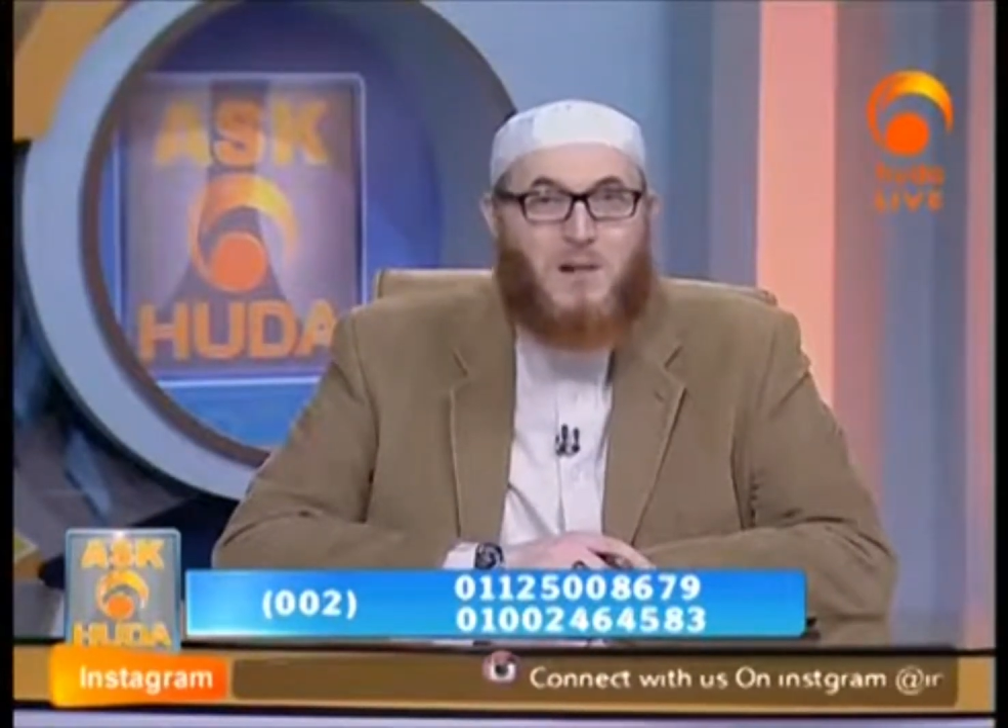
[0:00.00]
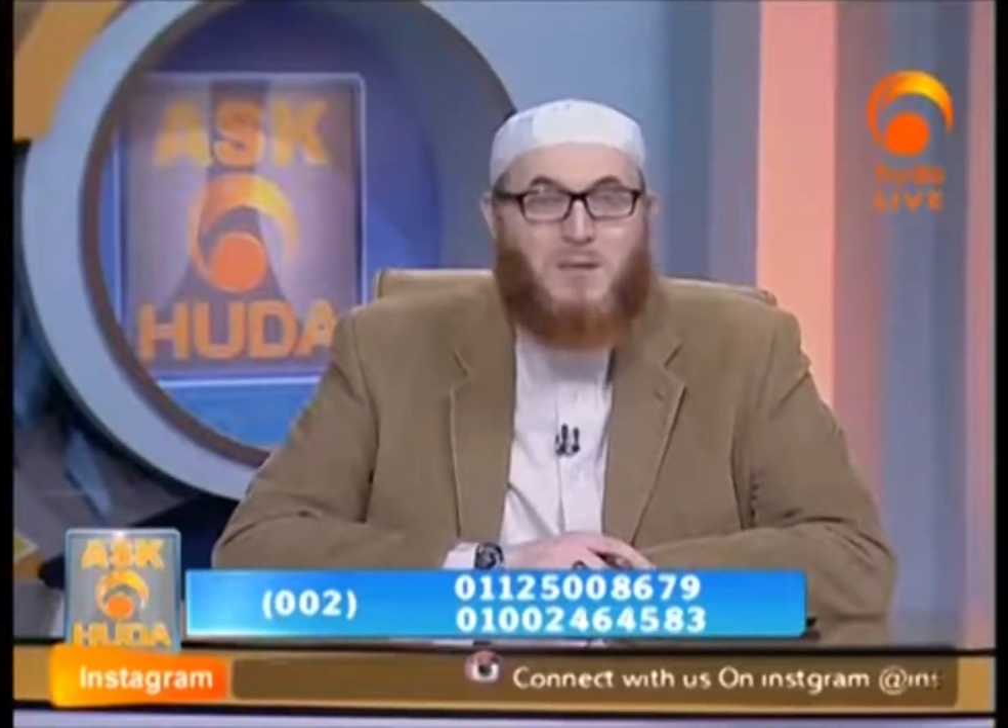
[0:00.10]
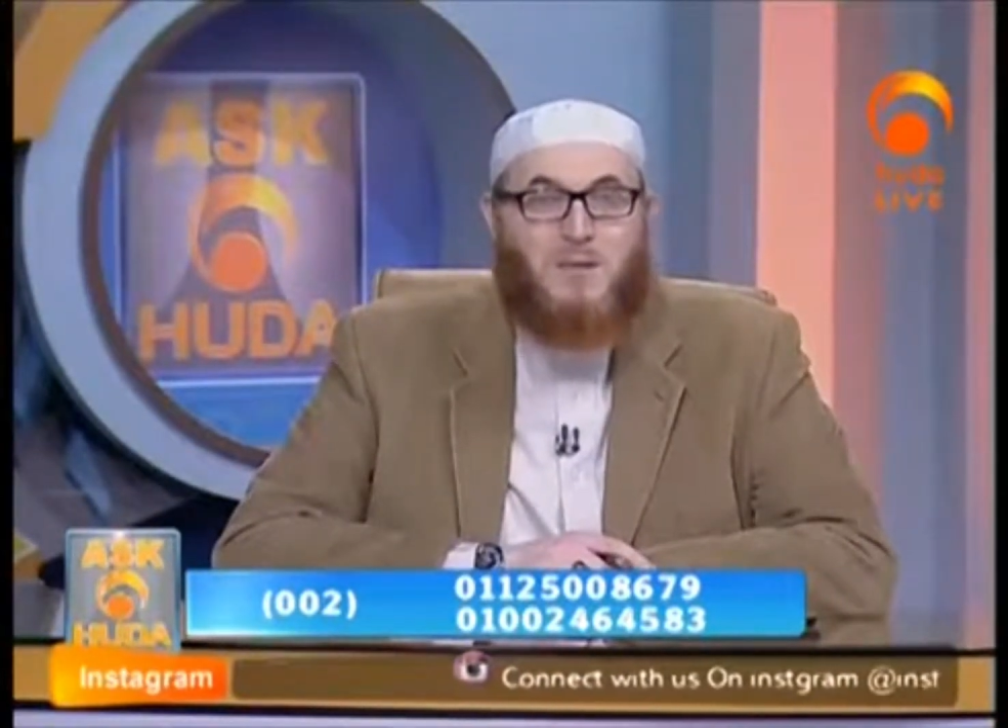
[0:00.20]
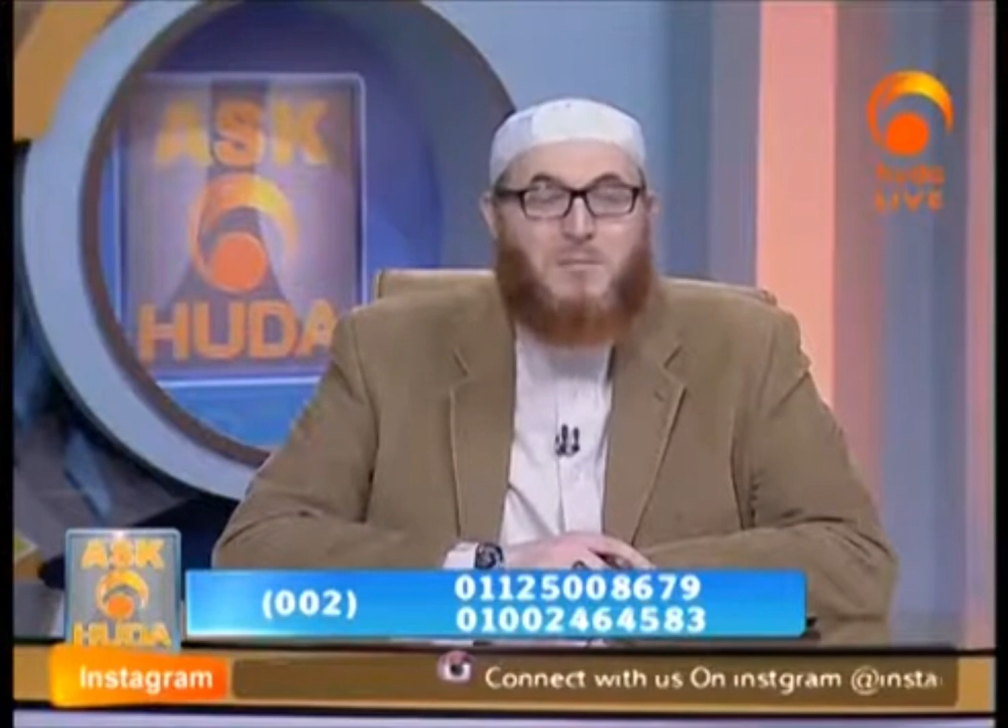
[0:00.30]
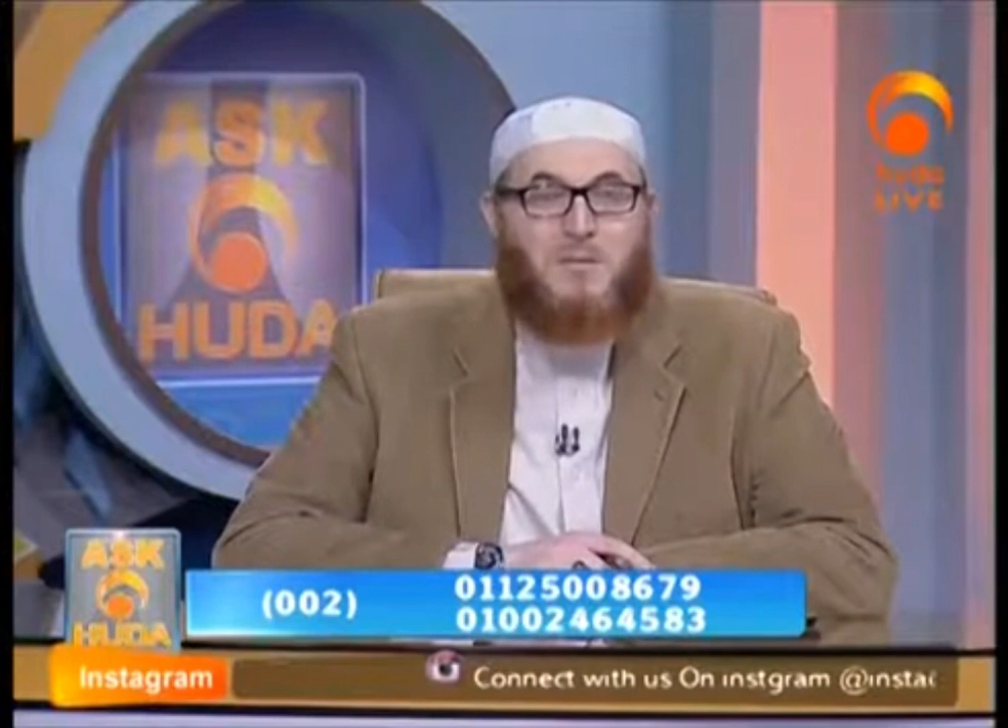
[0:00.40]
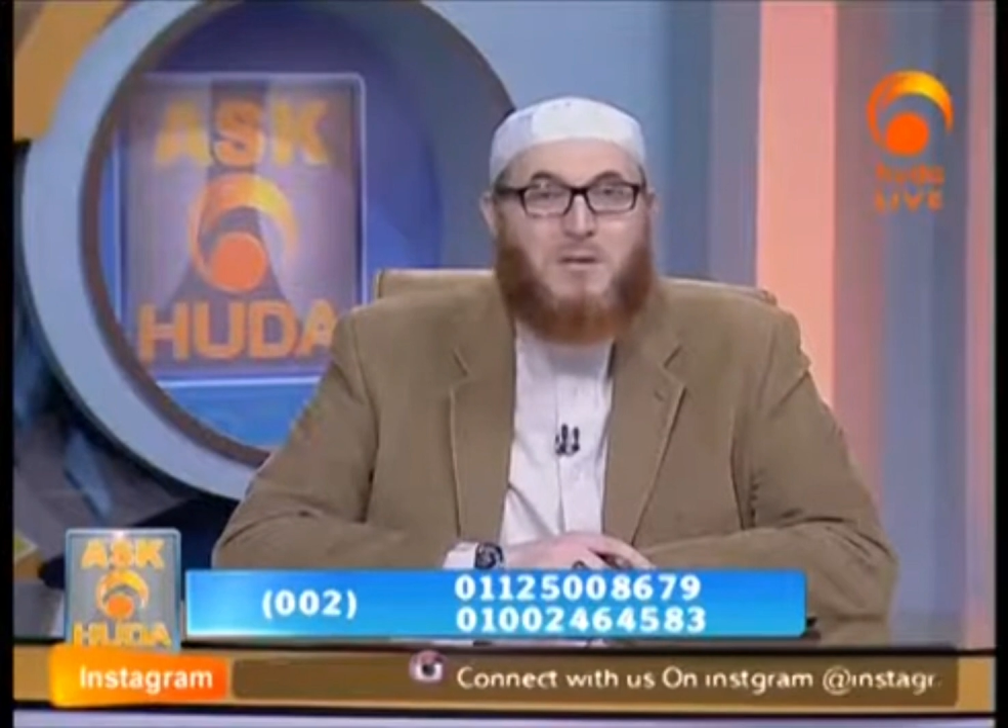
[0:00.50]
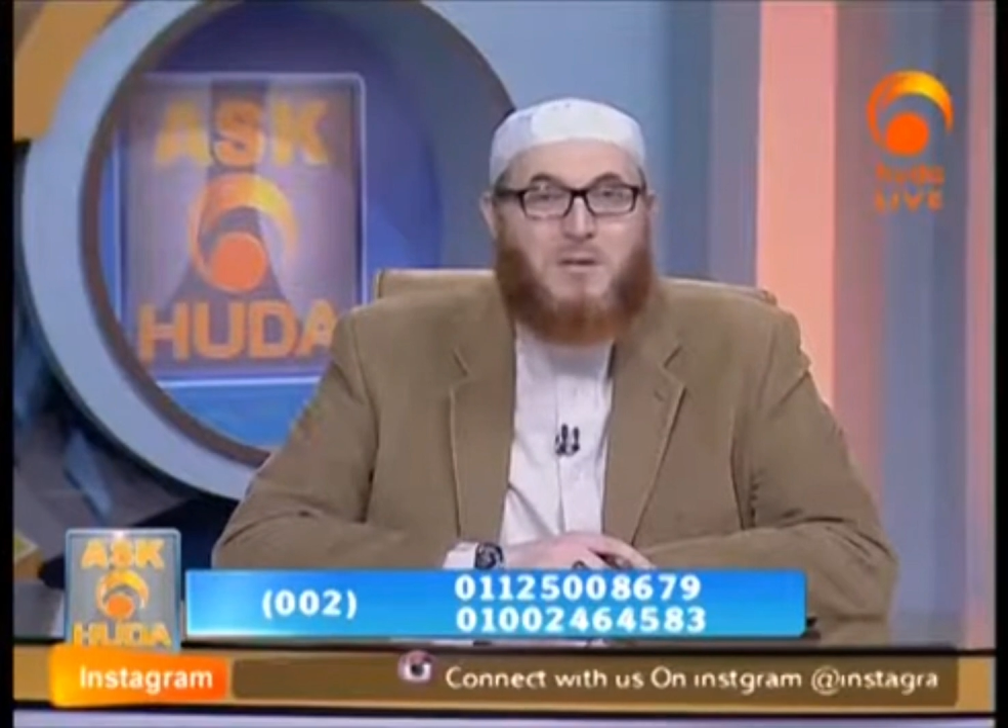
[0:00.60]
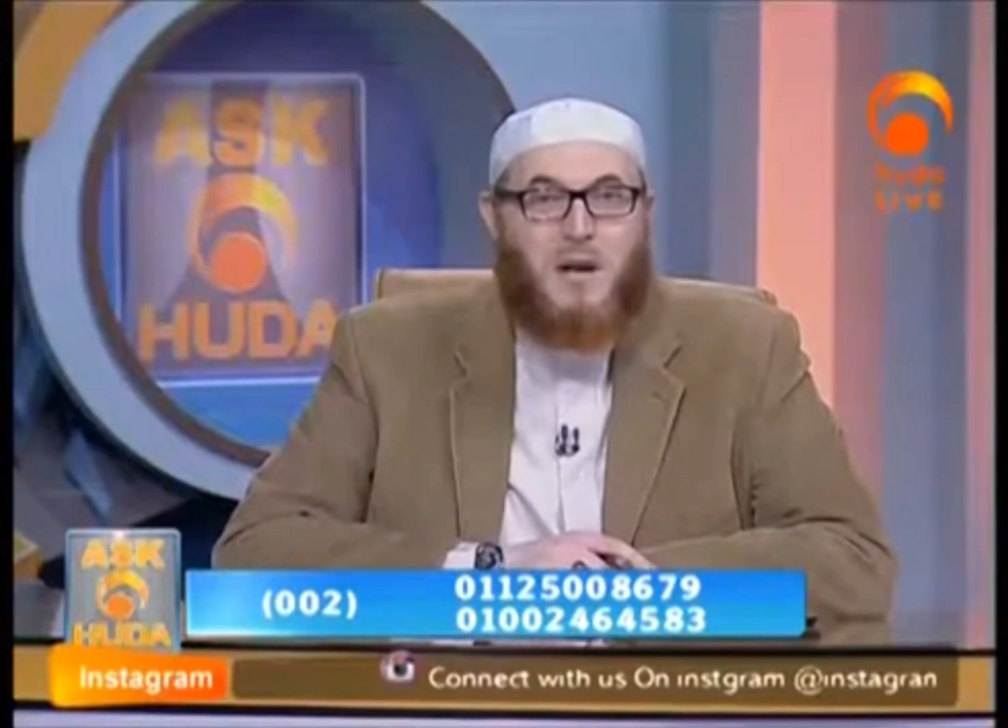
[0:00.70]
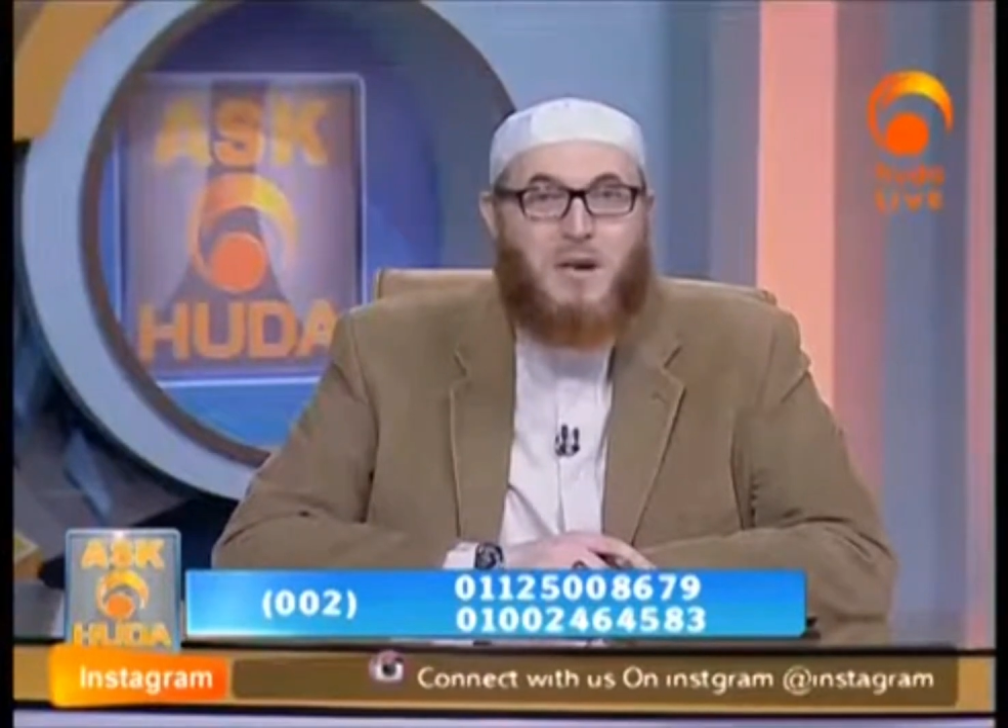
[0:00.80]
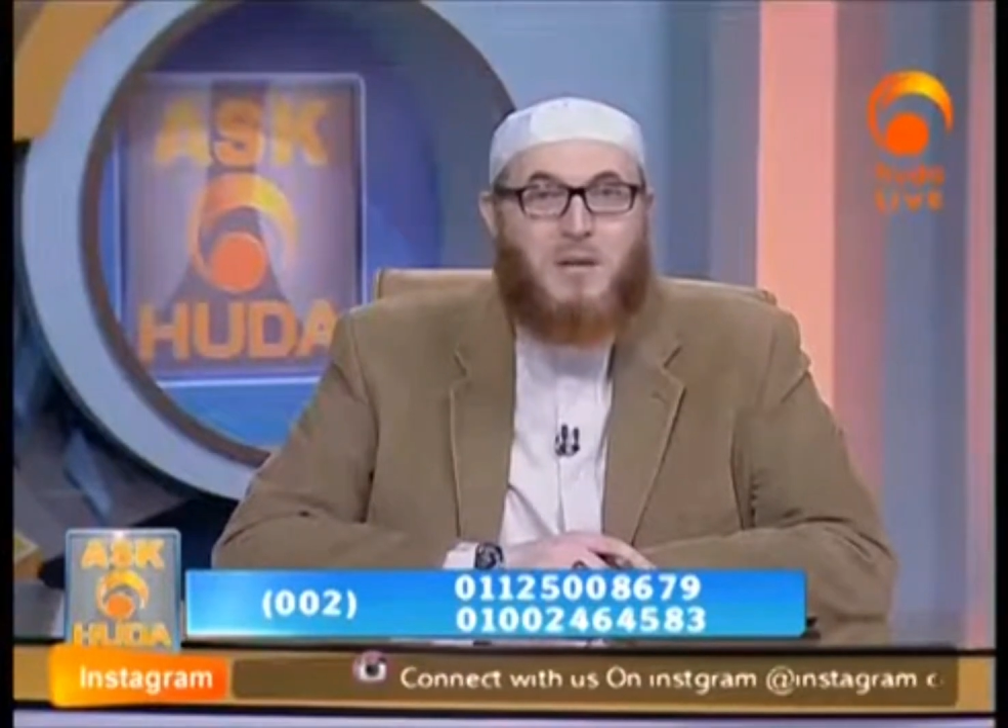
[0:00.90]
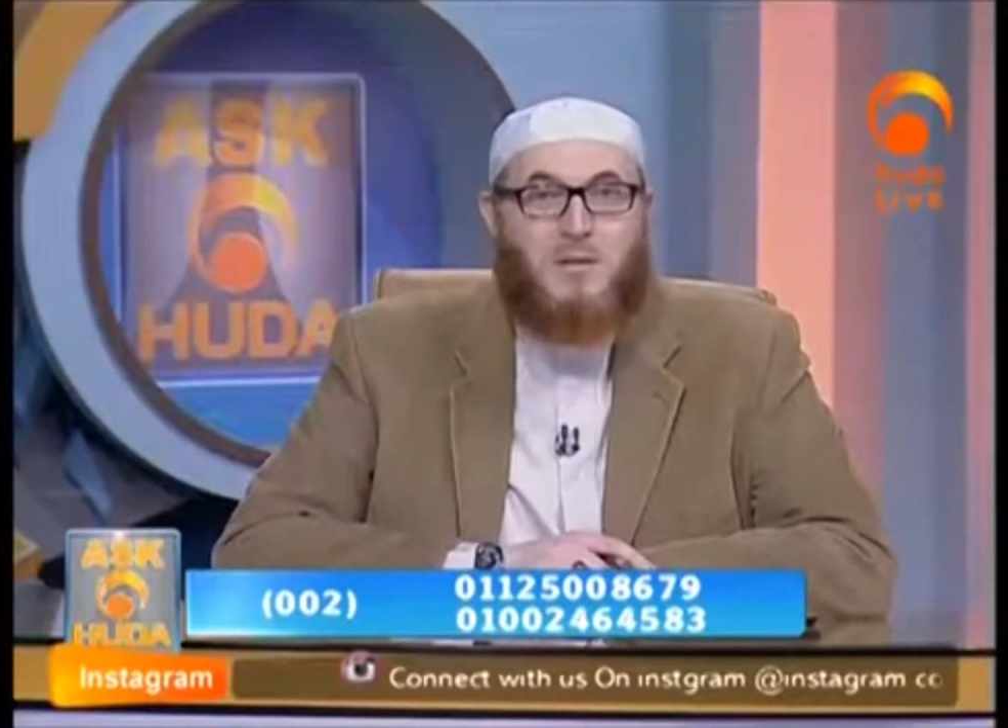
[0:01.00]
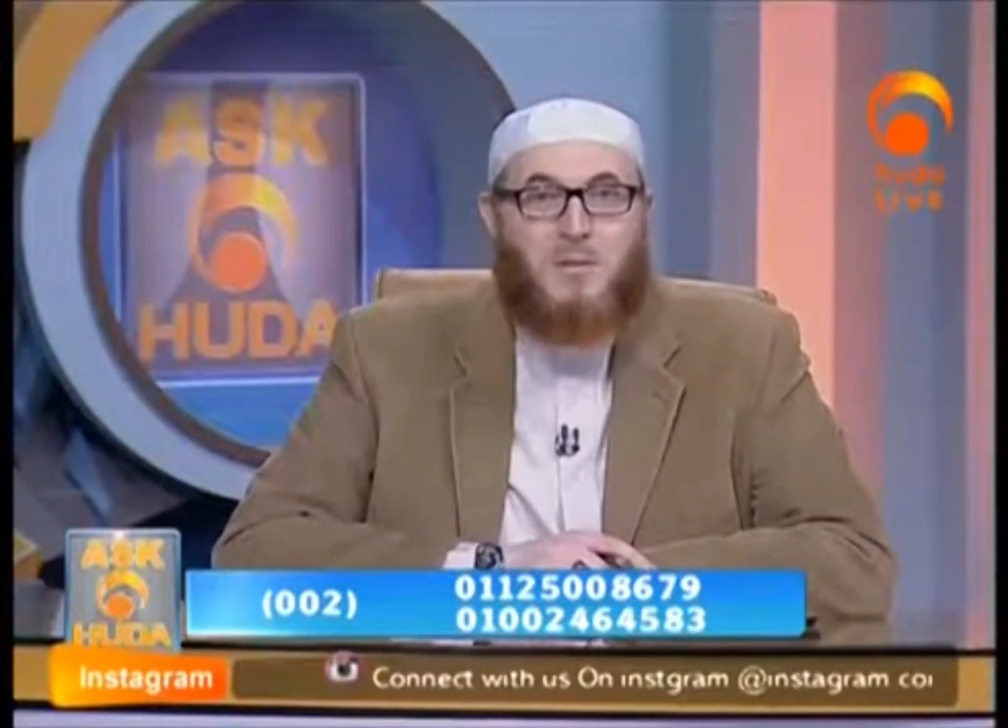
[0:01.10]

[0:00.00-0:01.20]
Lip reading: who had been trying